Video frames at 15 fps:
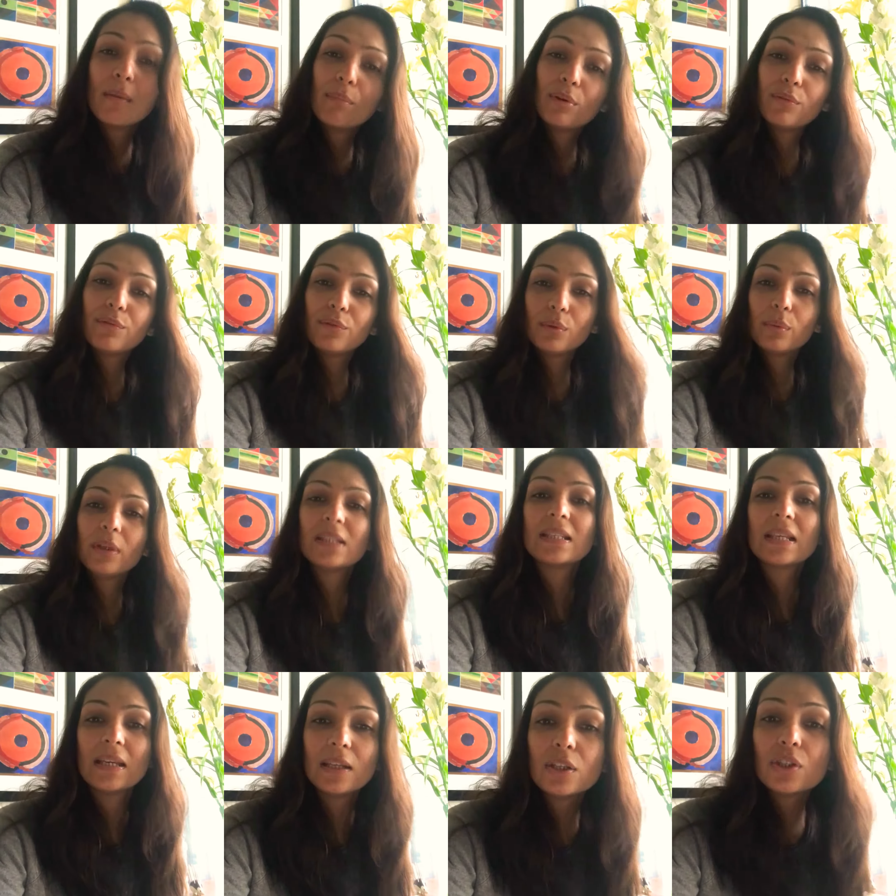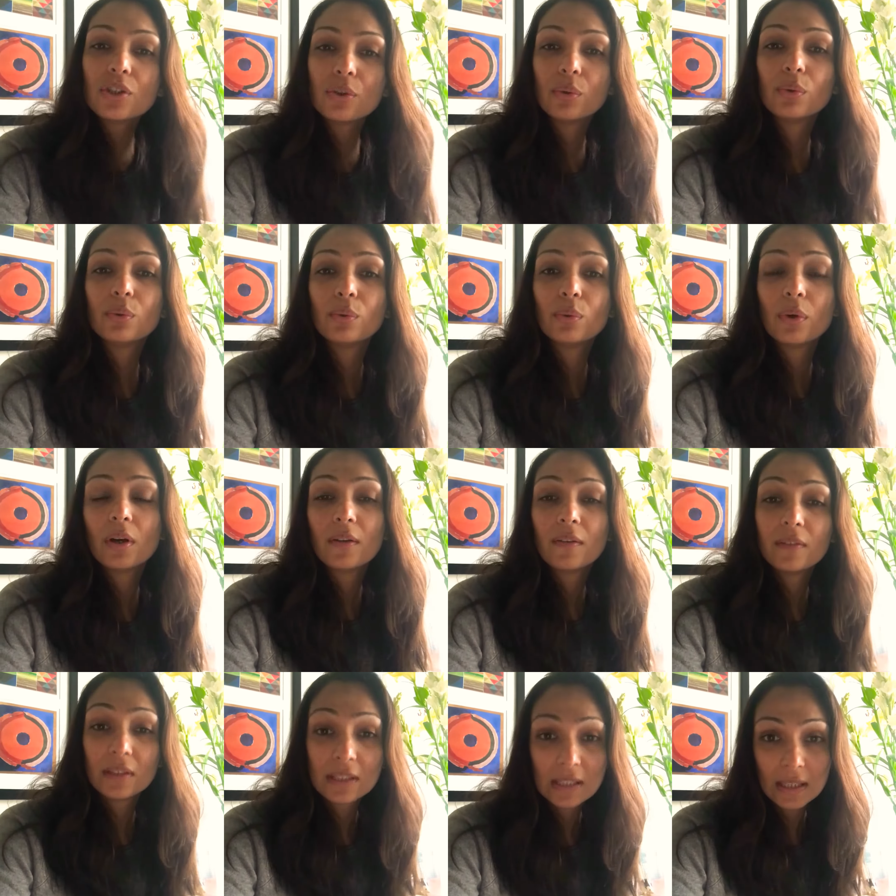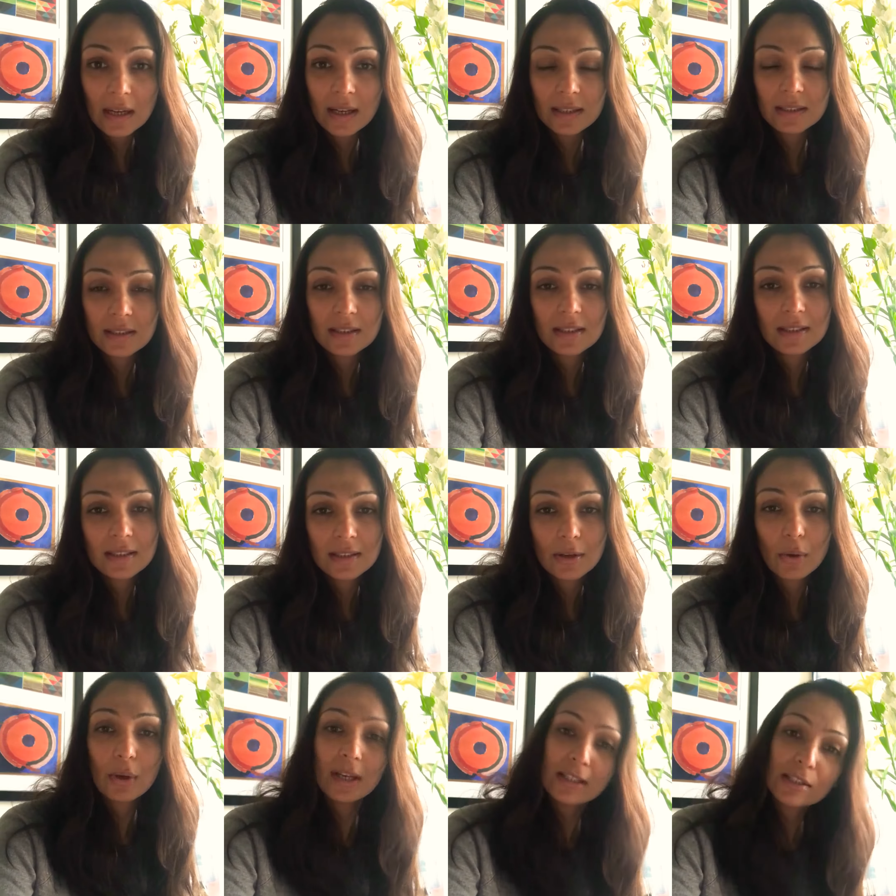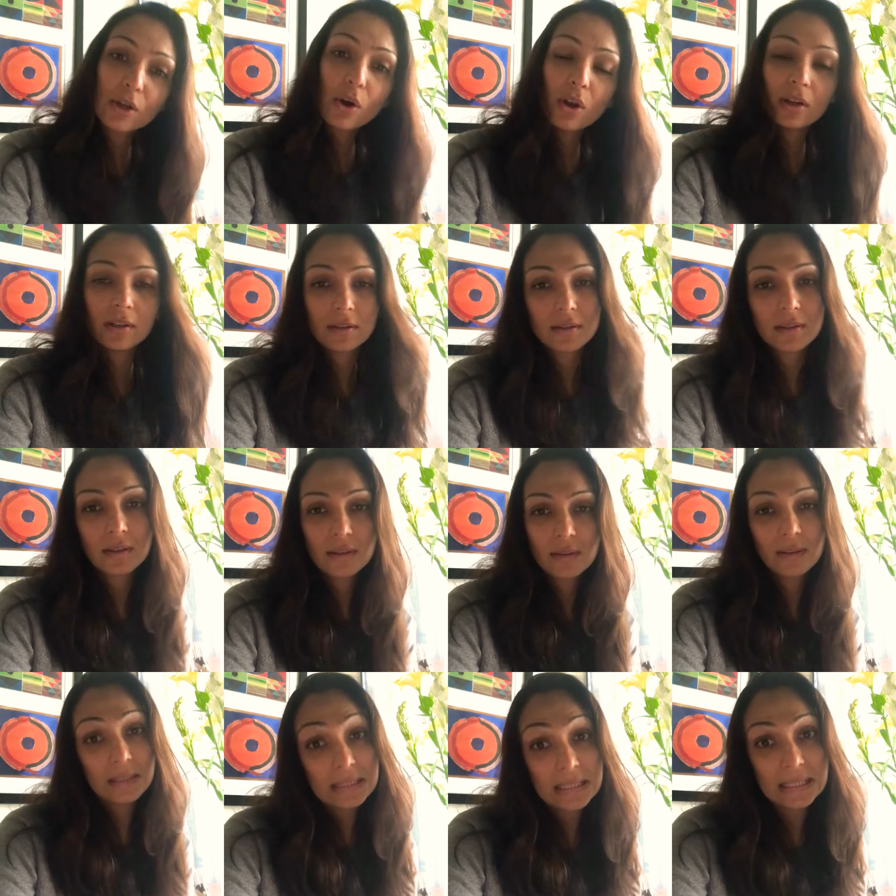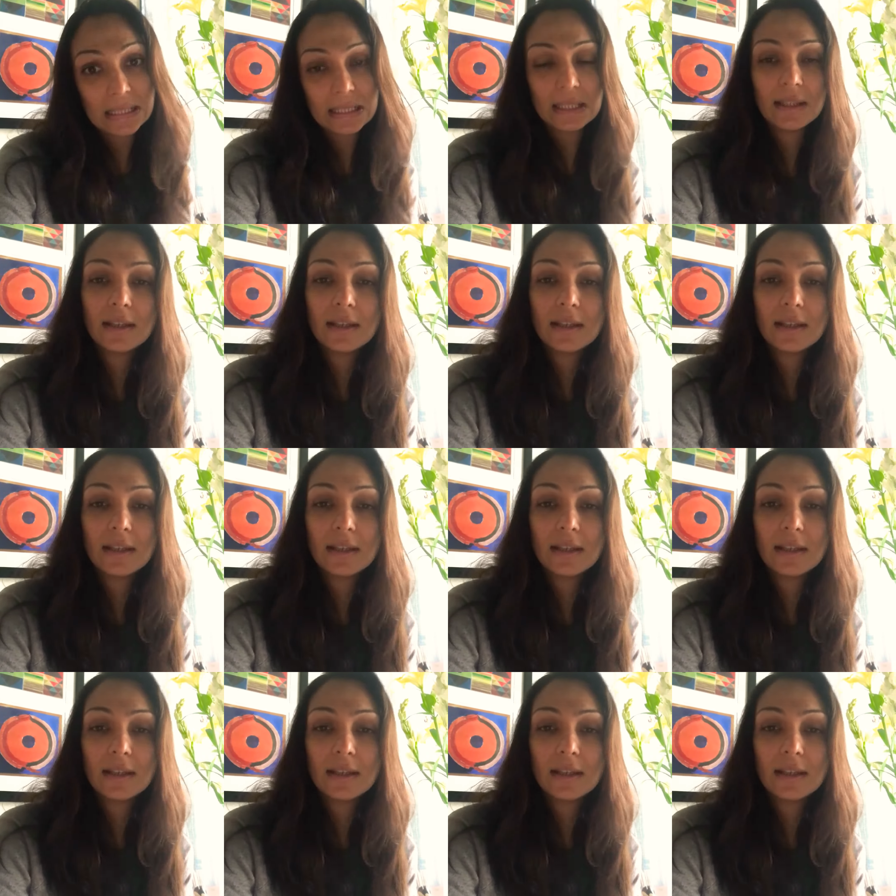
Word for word: But a few weeks into the tinnitus, or let's call it the T,